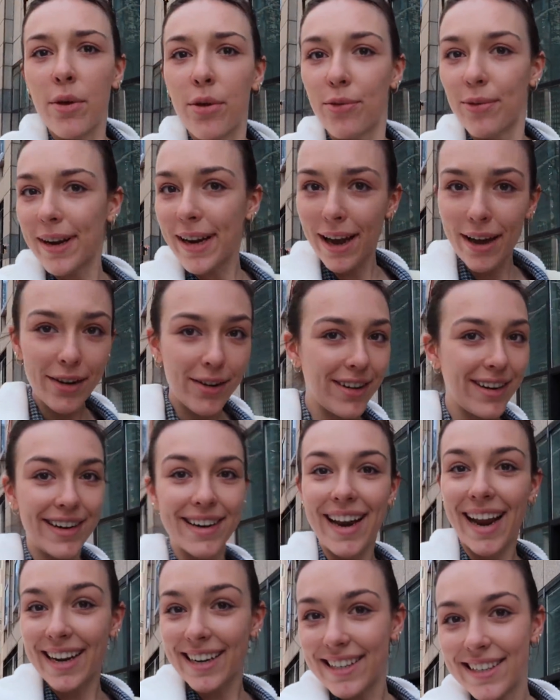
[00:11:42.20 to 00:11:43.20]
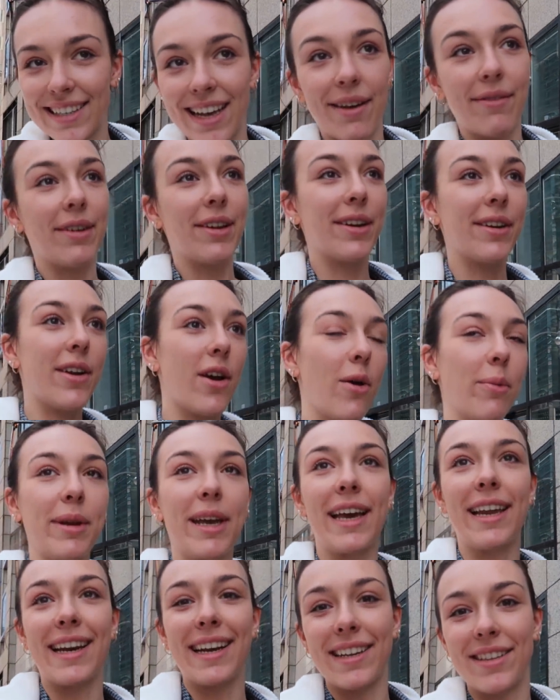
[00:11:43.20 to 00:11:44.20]
397, no I'm
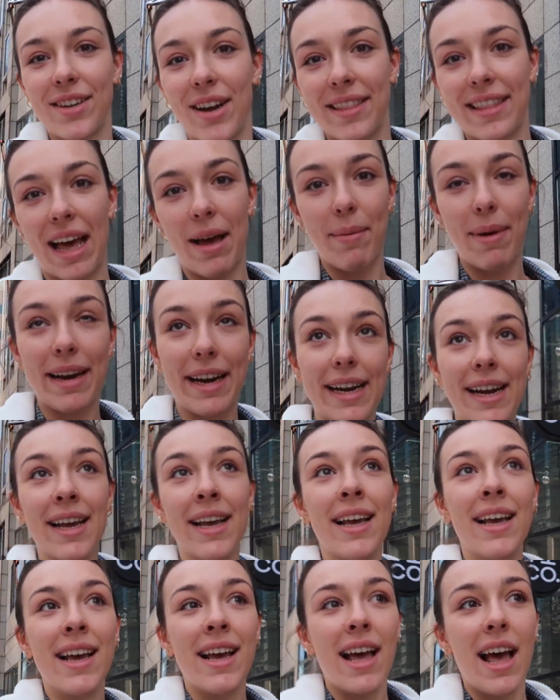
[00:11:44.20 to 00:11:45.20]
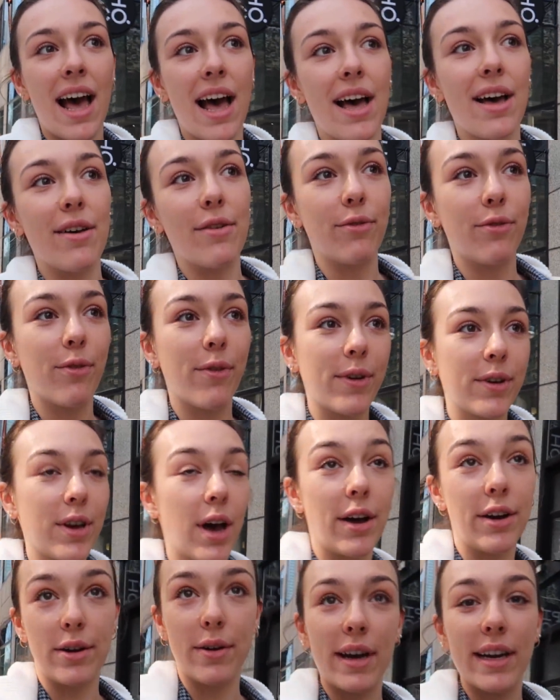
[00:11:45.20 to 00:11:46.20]
kidding, it's not that many, of
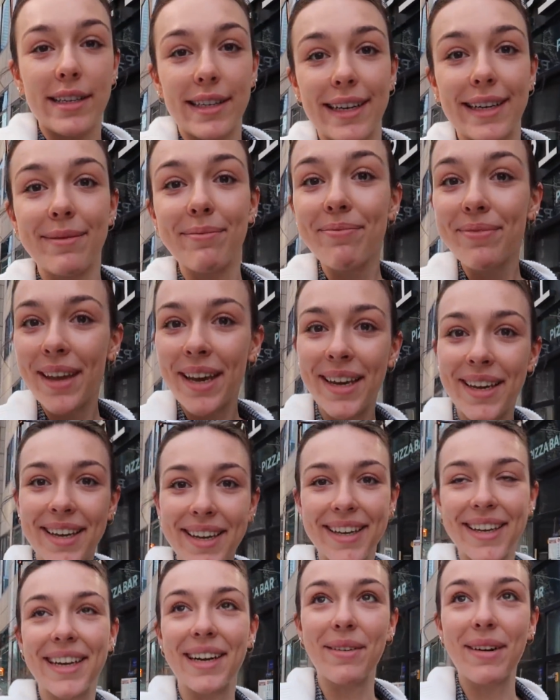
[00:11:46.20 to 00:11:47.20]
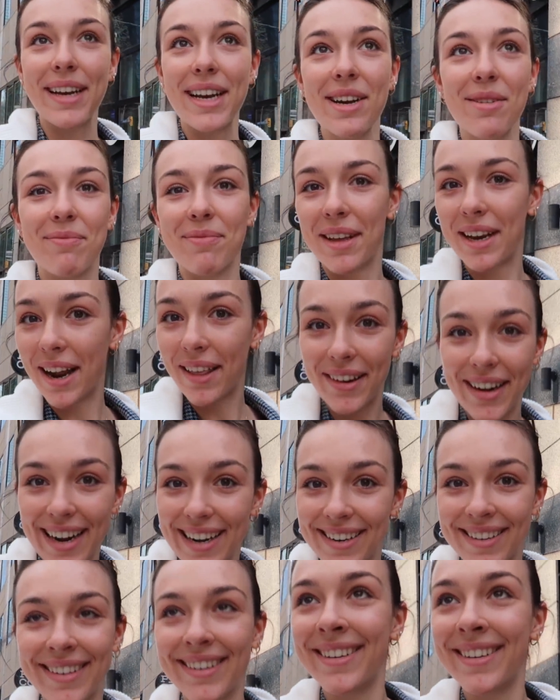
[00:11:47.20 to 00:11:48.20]
condo hunting. Here we go, another day.